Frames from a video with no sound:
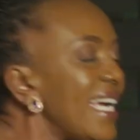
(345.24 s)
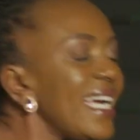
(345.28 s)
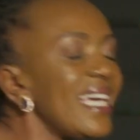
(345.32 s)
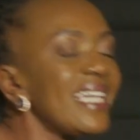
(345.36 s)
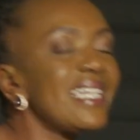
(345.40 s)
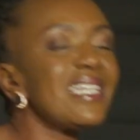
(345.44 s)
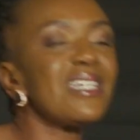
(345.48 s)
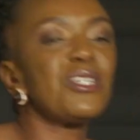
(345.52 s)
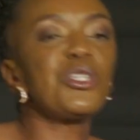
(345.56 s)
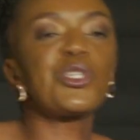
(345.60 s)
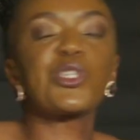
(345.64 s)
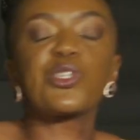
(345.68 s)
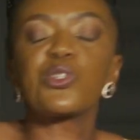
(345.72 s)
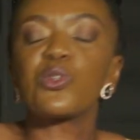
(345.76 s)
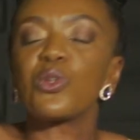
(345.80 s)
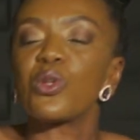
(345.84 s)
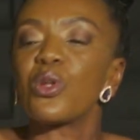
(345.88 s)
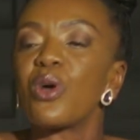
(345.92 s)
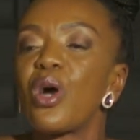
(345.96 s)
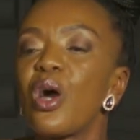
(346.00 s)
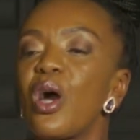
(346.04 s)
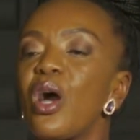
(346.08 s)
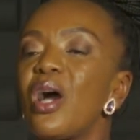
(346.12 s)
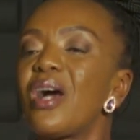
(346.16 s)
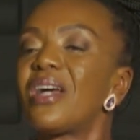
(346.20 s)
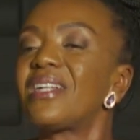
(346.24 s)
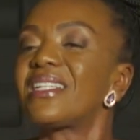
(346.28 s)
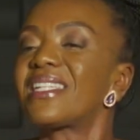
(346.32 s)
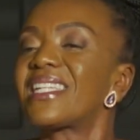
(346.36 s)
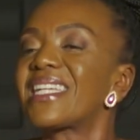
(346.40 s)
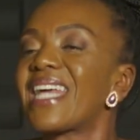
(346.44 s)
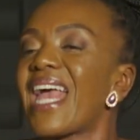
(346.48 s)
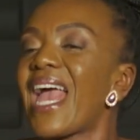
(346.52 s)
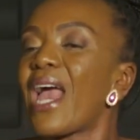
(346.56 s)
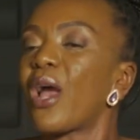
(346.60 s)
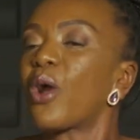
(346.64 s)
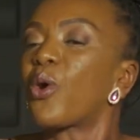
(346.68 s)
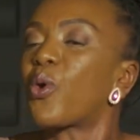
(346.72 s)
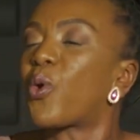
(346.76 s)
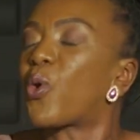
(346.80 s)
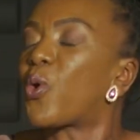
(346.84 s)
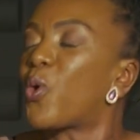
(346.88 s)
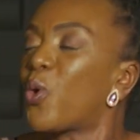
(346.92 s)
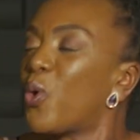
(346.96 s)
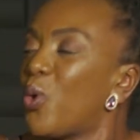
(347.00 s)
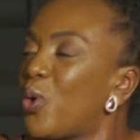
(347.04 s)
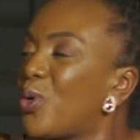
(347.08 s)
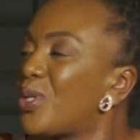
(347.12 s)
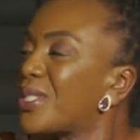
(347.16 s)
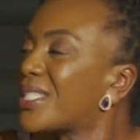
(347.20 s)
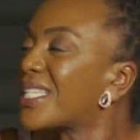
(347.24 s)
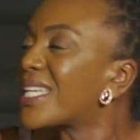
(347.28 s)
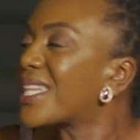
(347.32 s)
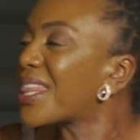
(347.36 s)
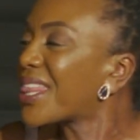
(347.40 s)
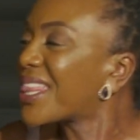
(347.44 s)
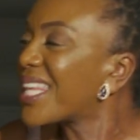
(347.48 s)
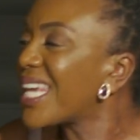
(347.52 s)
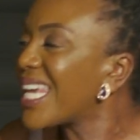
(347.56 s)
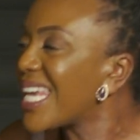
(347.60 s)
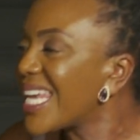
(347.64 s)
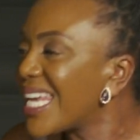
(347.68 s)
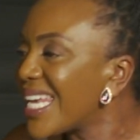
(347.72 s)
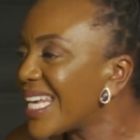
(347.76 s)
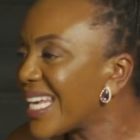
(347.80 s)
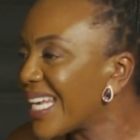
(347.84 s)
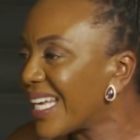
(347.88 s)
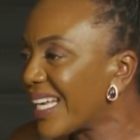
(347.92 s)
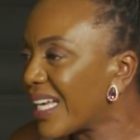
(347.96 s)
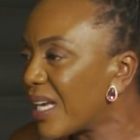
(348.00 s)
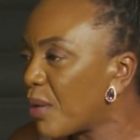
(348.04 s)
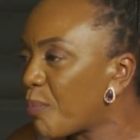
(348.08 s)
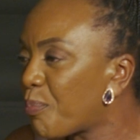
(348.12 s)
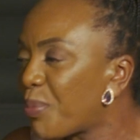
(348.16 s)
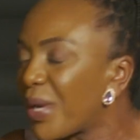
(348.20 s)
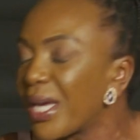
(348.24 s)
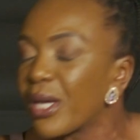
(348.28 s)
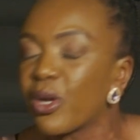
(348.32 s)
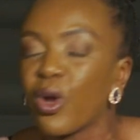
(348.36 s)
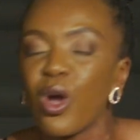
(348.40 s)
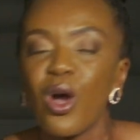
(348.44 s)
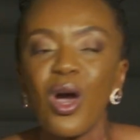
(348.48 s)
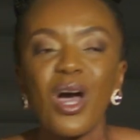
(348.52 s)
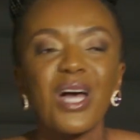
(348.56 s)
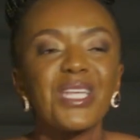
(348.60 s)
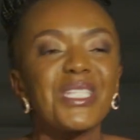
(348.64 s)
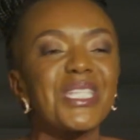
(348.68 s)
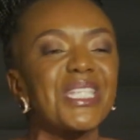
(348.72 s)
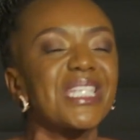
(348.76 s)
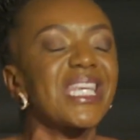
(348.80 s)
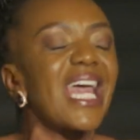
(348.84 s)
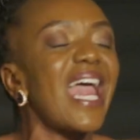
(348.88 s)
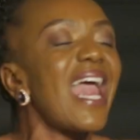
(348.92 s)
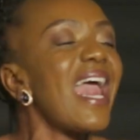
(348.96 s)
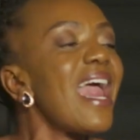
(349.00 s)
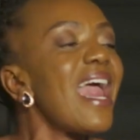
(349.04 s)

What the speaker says: it is not a good thing, because